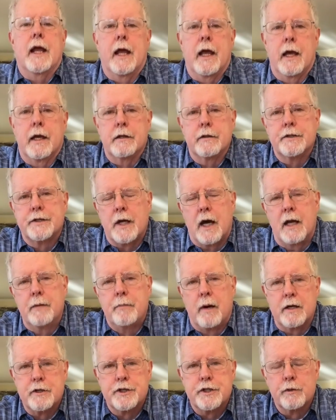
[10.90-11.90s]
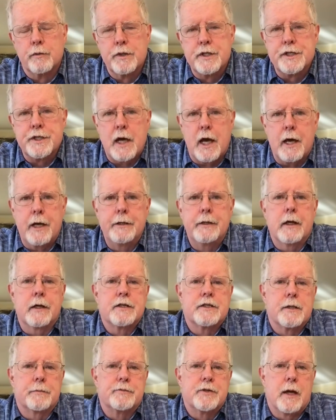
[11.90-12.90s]
Ann died by suicide on
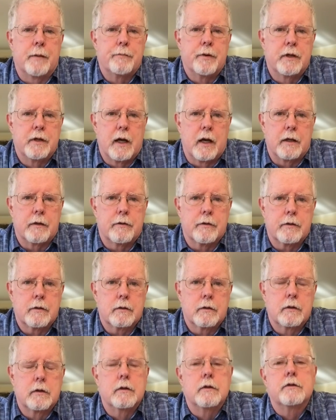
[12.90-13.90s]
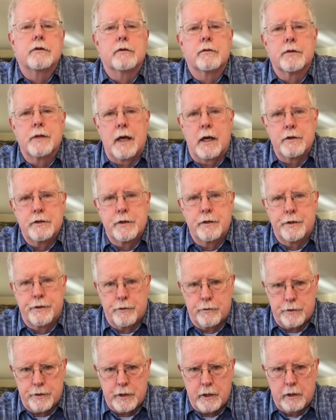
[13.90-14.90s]
September 9th,
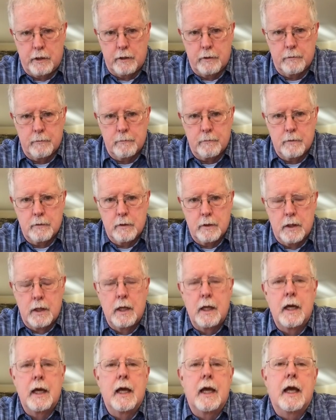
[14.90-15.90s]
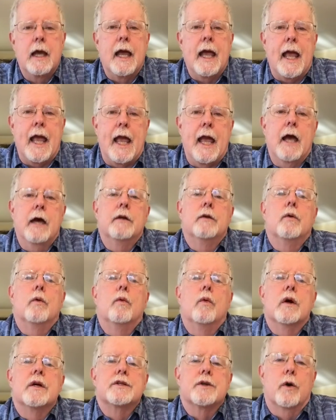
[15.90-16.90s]
2013. Ann
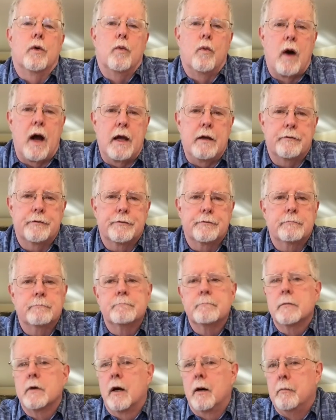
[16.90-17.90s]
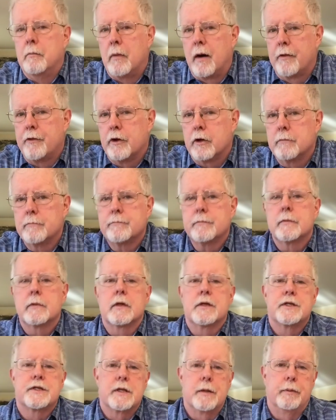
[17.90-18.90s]
was a wife, a mother,
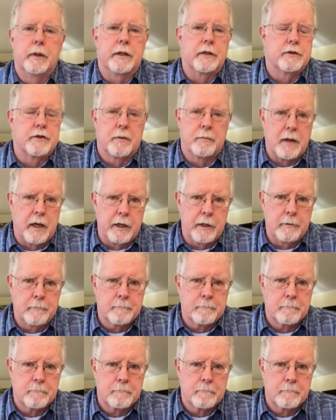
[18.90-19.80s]
a sibling to many.